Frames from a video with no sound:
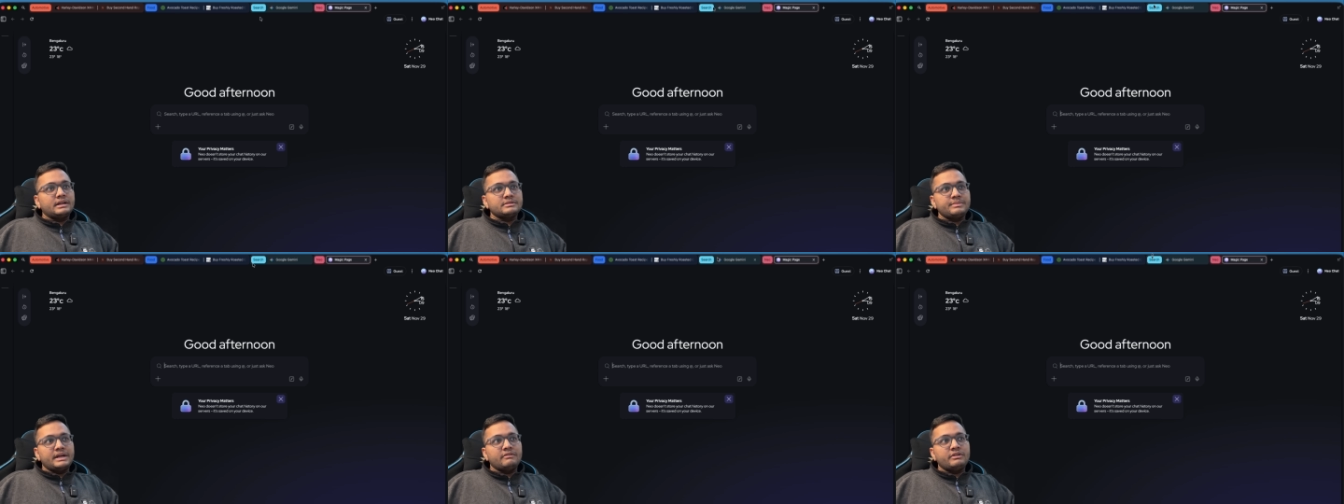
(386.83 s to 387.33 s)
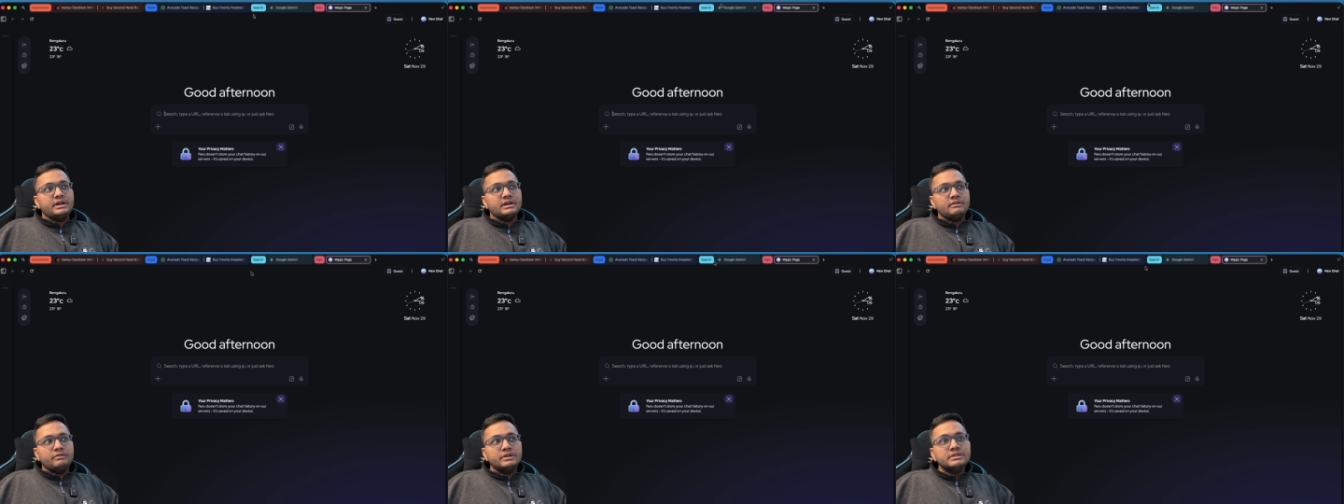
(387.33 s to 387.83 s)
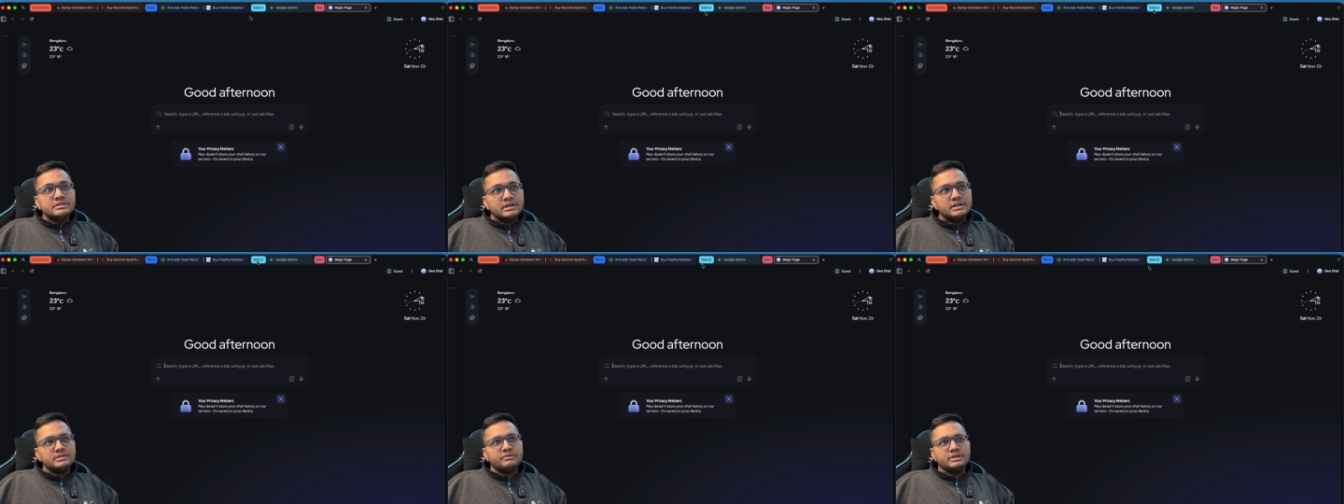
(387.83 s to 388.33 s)
It has made a vertical for
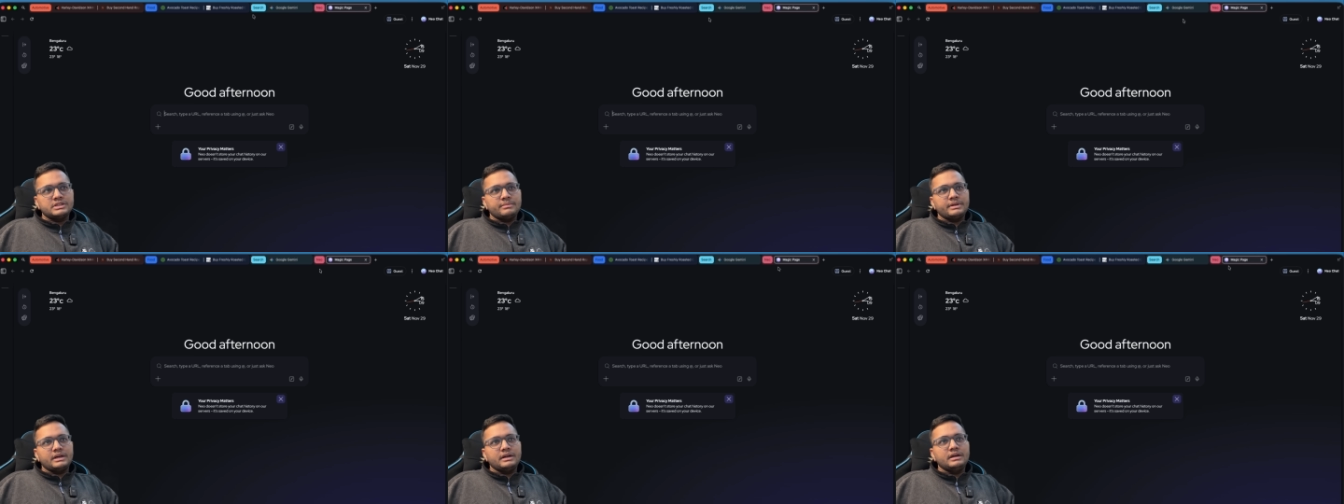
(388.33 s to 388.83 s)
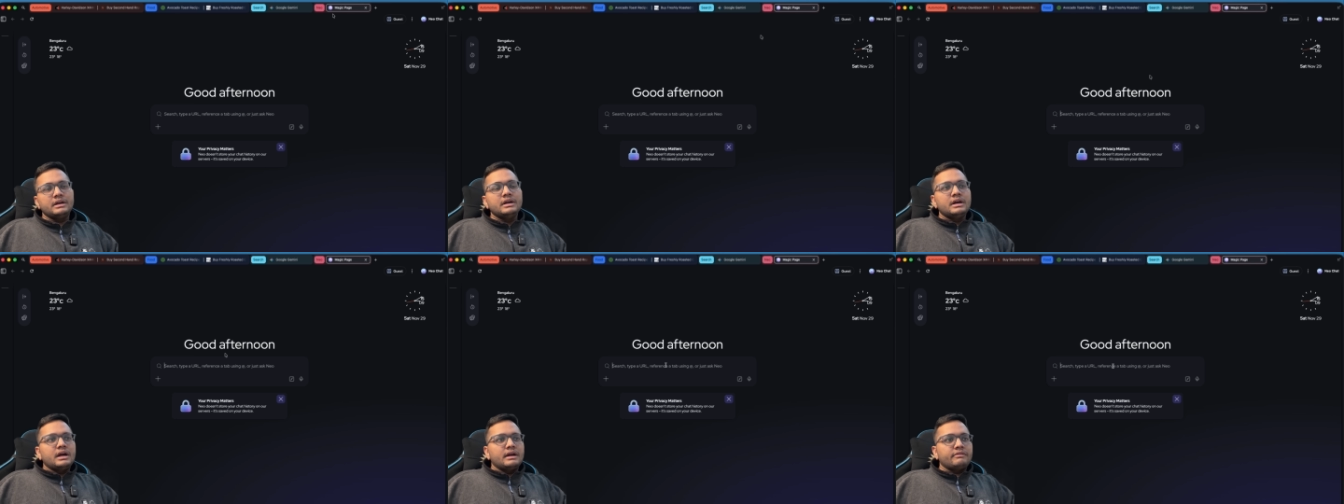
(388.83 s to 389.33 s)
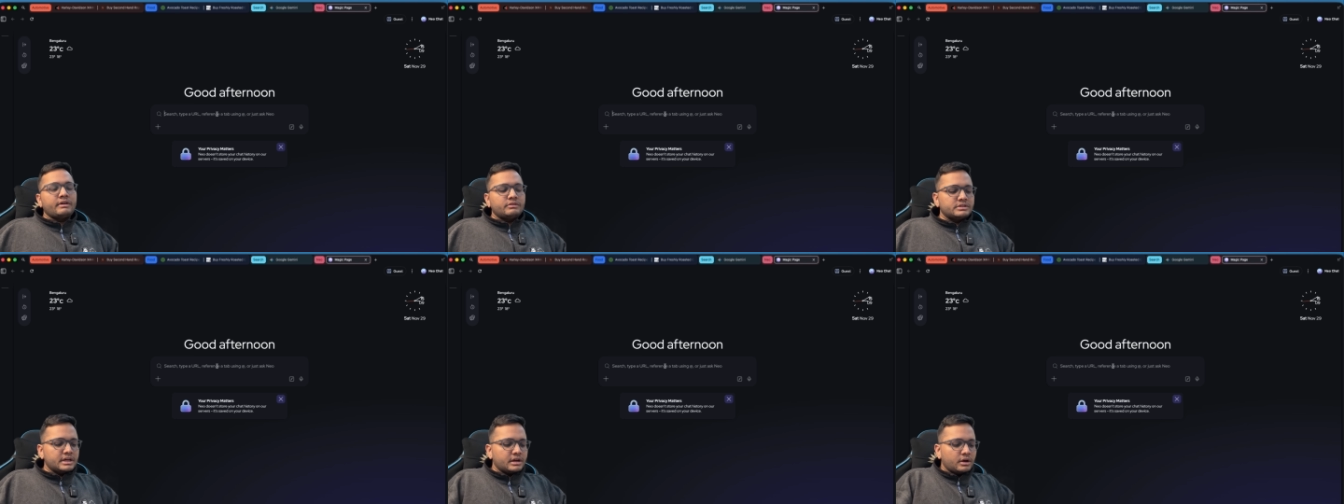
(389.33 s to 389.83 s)
search for Gemini. If I
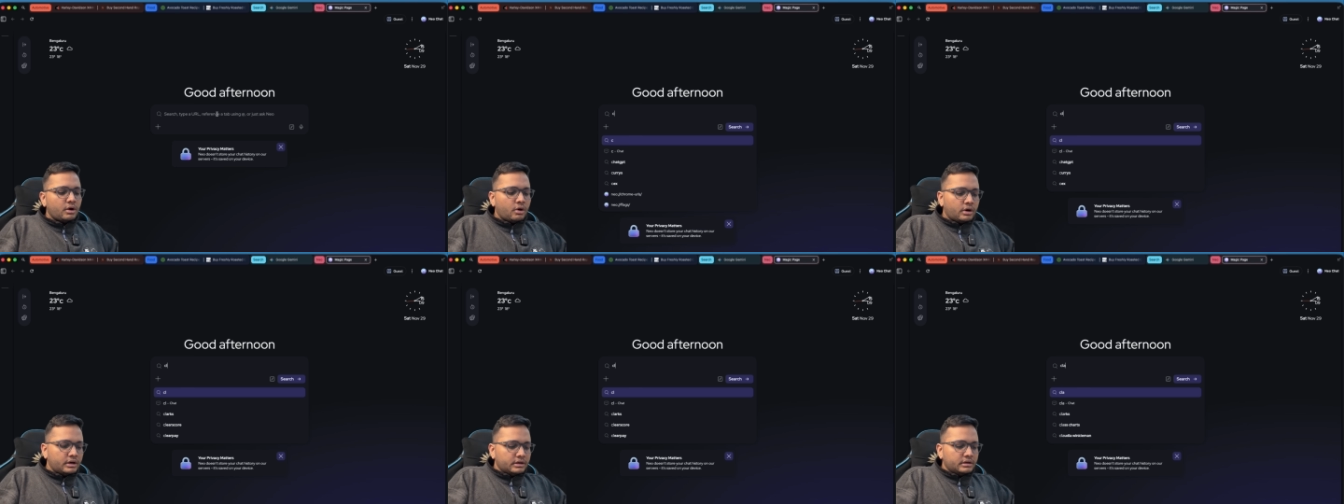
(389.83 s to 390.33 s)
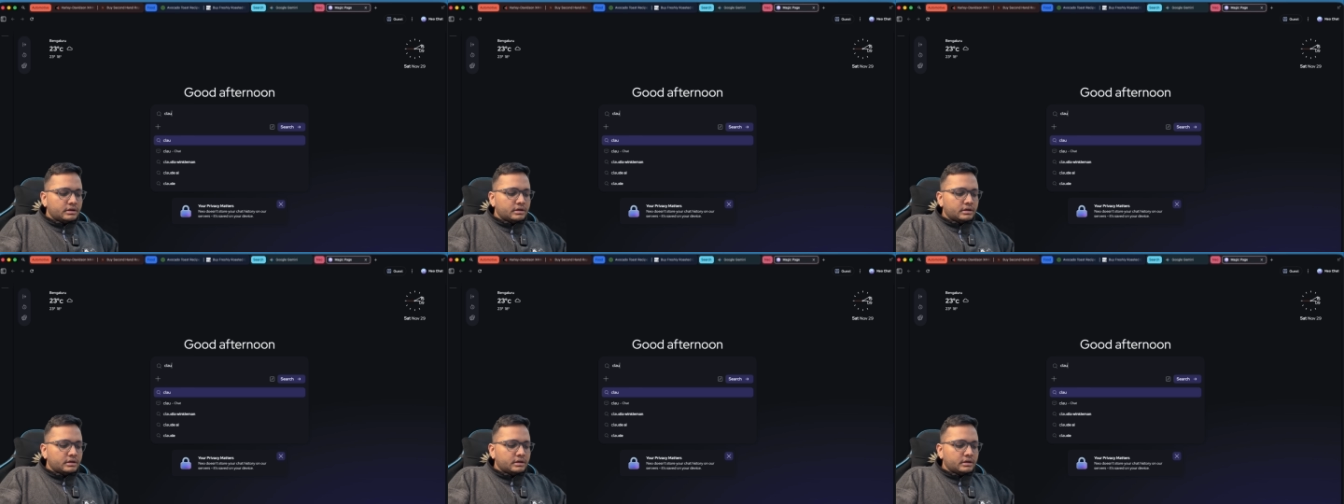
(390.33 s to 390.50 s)
would say Claude,